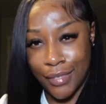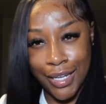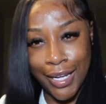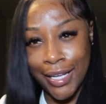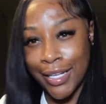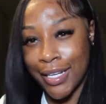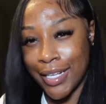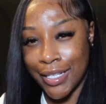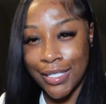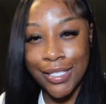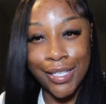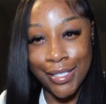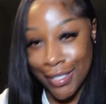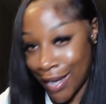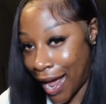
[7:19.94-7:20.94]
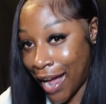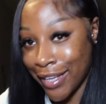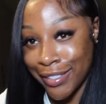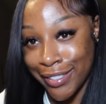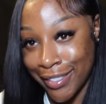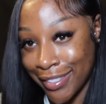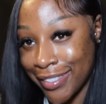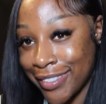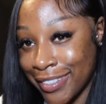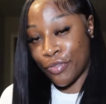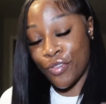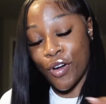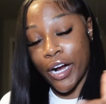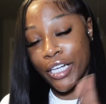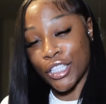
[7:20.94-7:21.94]
It's nice.
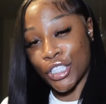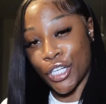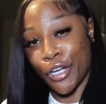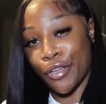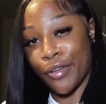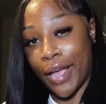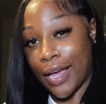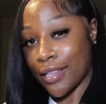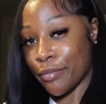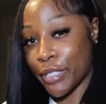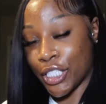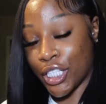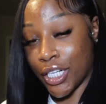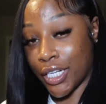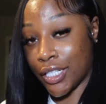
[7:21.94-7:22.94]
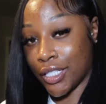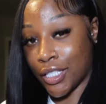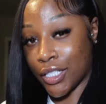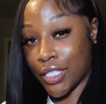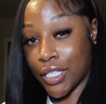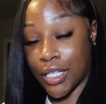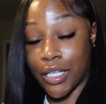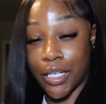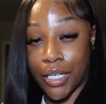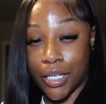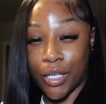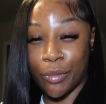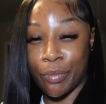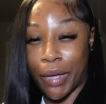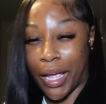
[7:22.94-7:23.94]
Before I show you how the machine looks lit
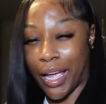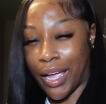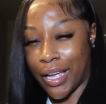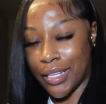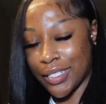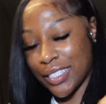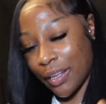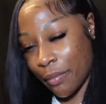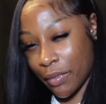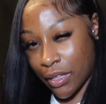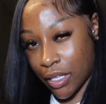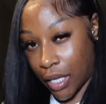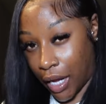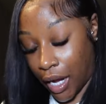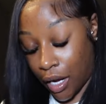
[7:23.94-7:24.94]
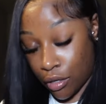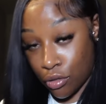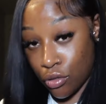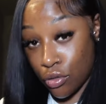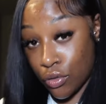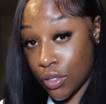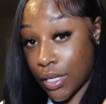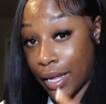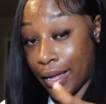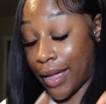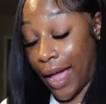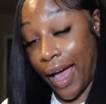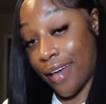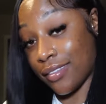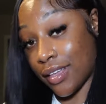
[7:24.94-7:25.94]
up and some of the handles and
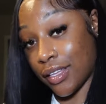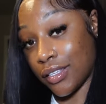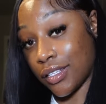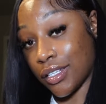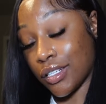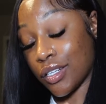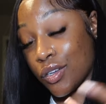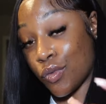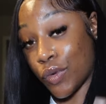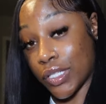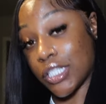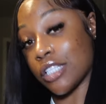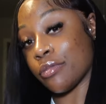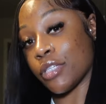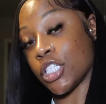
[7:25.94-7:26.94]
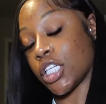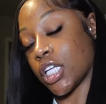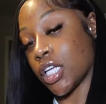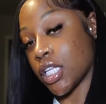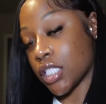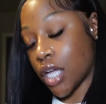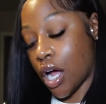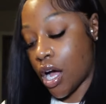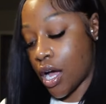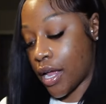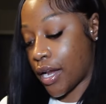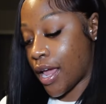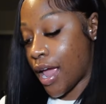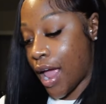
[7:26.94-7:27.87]
how they look once the machine is on,